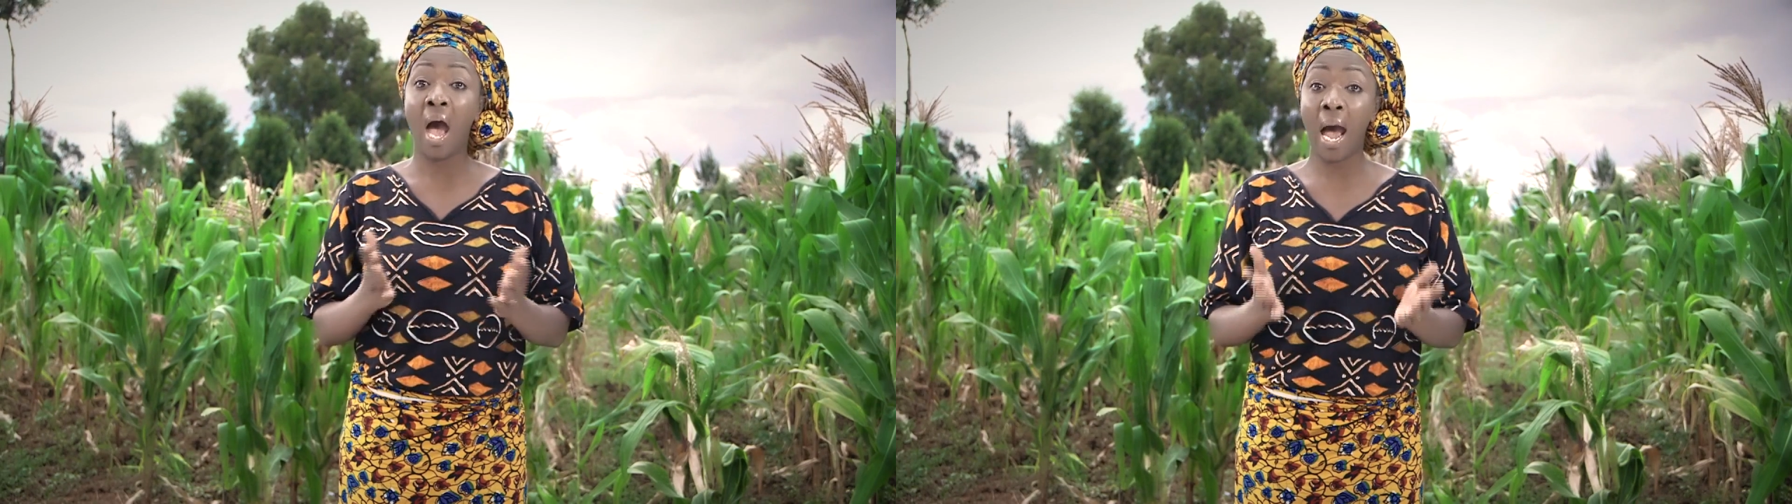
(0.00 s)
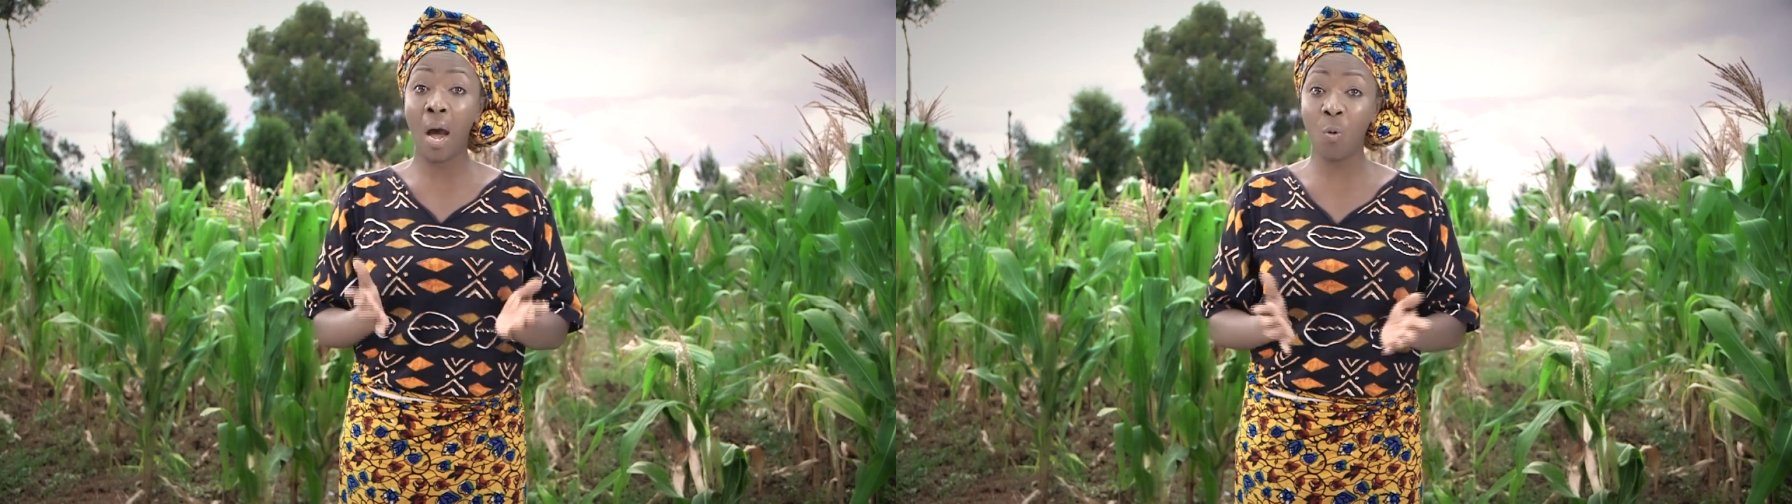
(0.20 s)

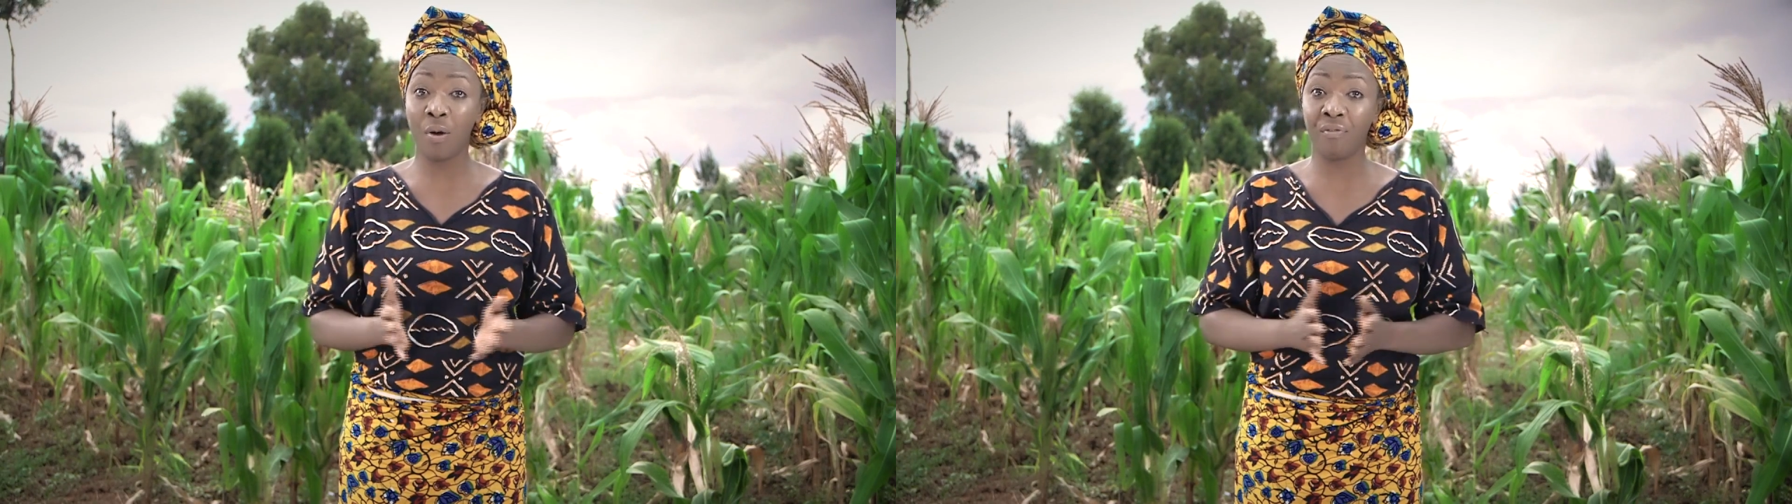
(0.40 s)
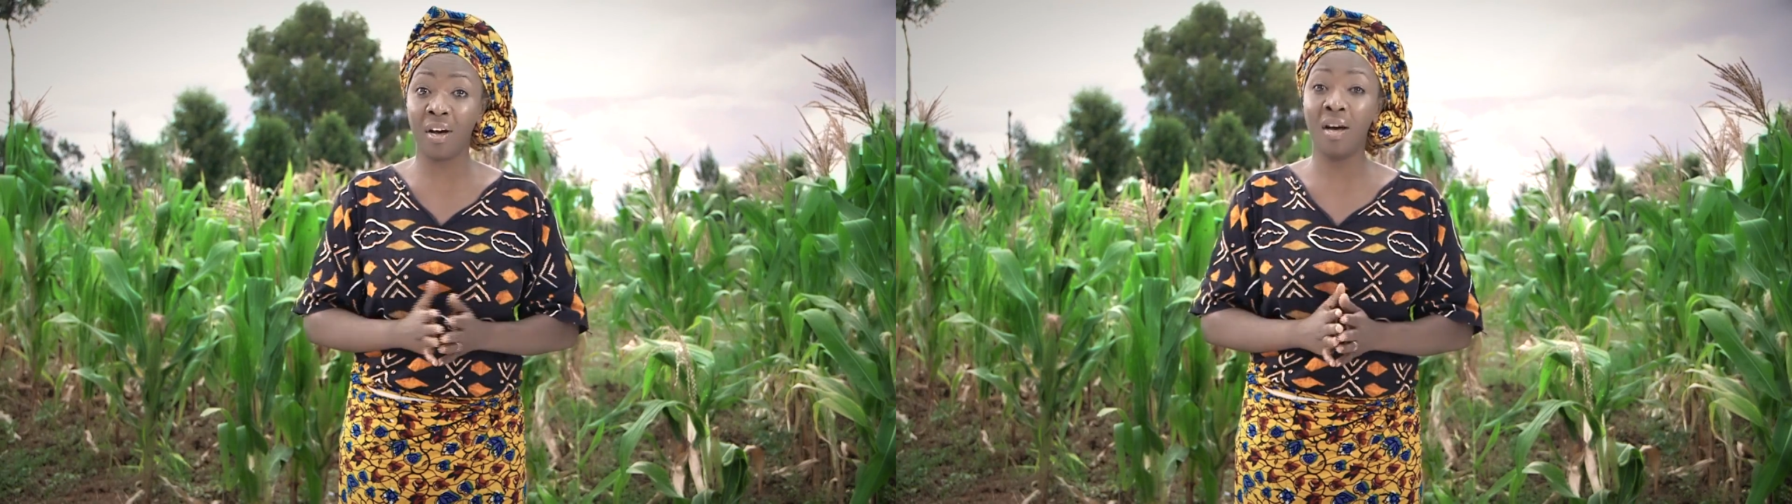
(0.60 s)

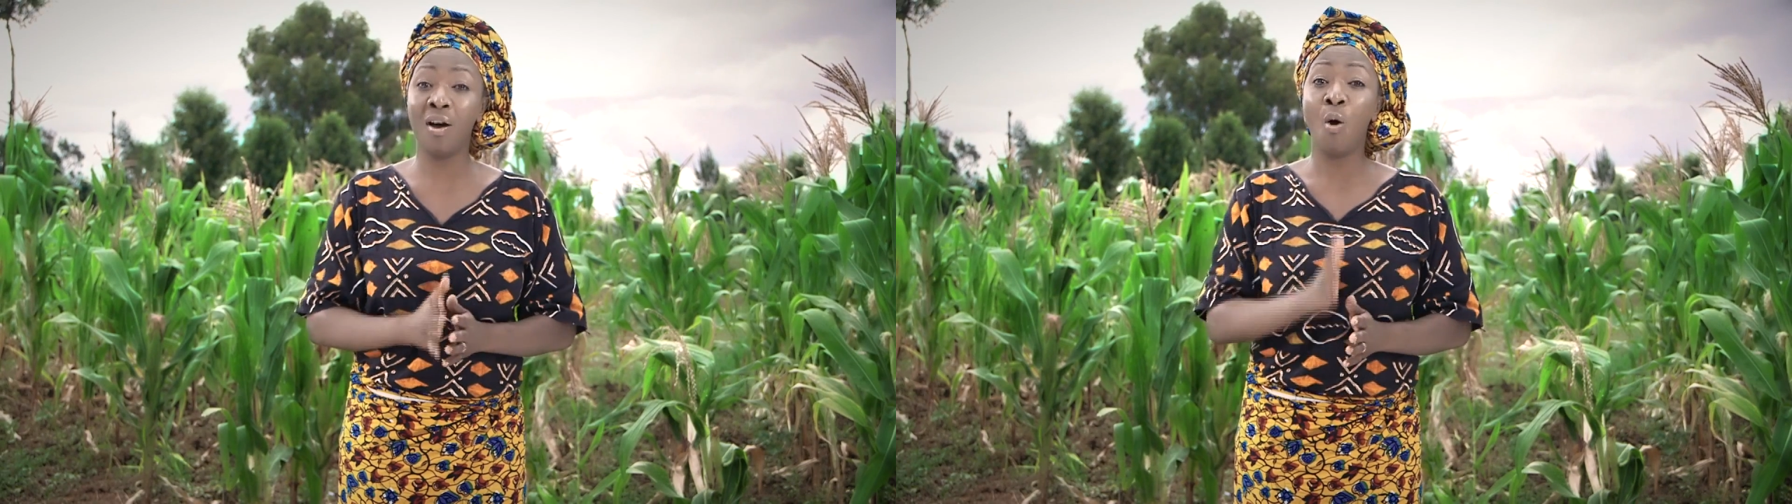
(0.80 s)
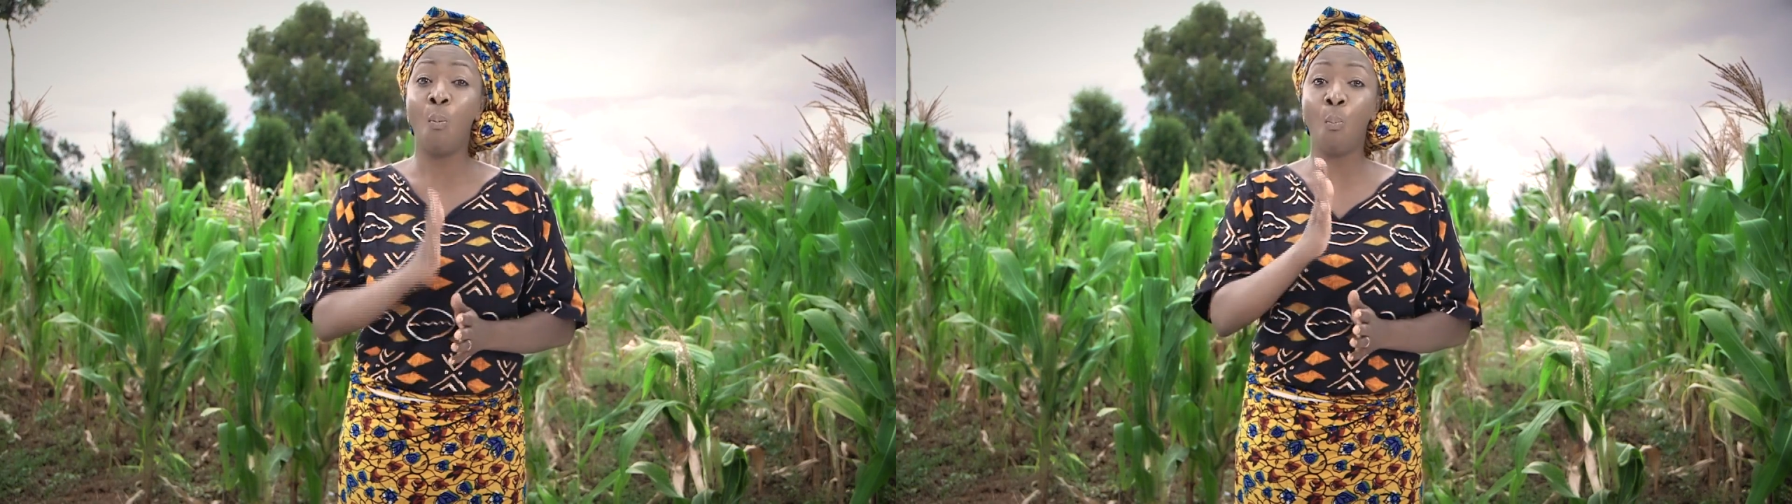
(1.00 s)
However,
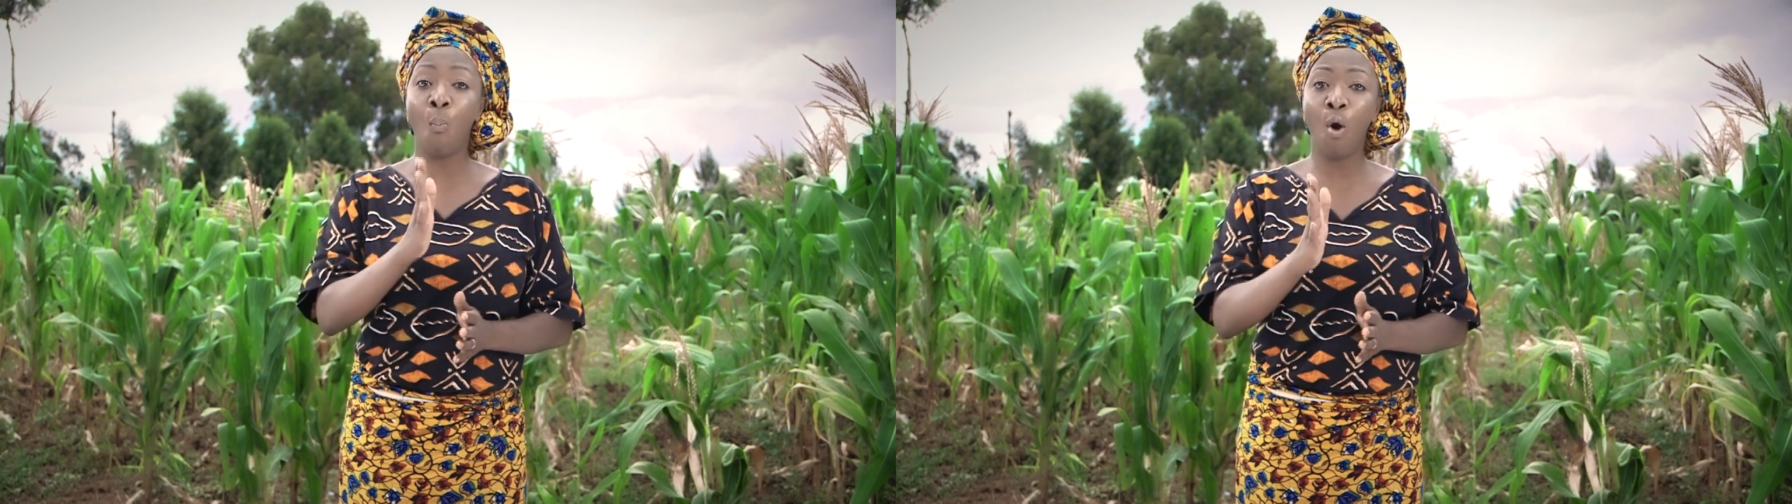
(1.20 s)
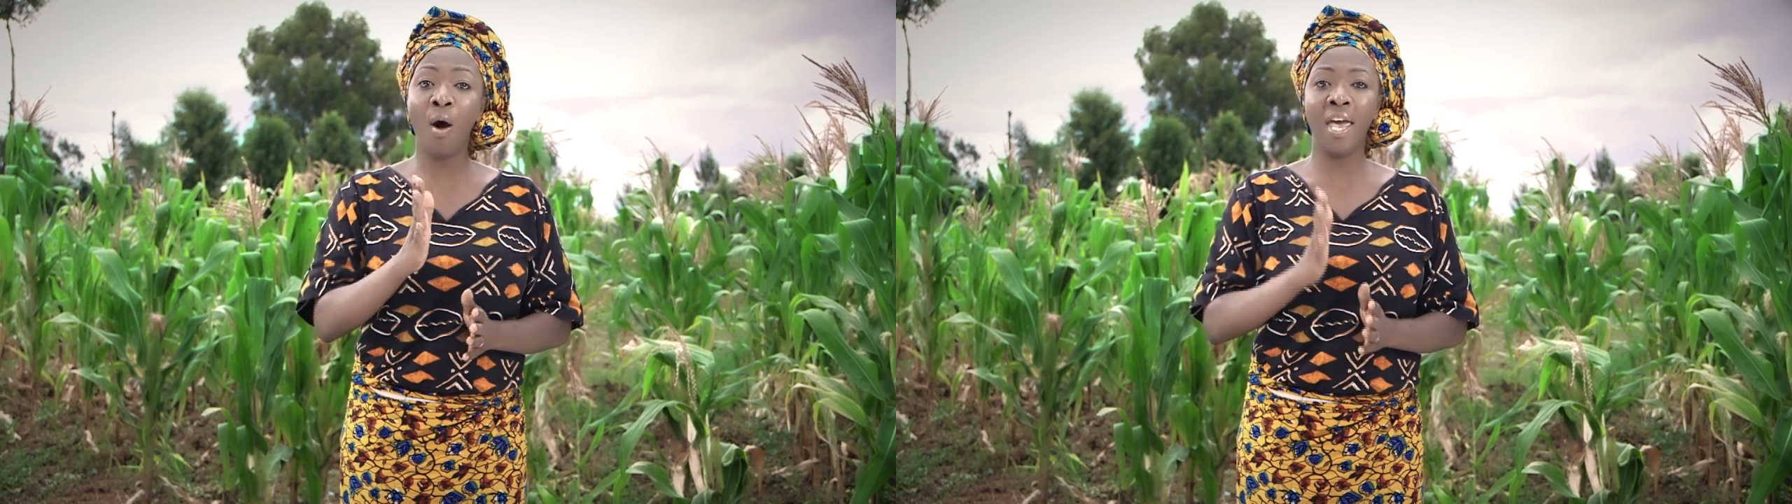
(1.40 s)
more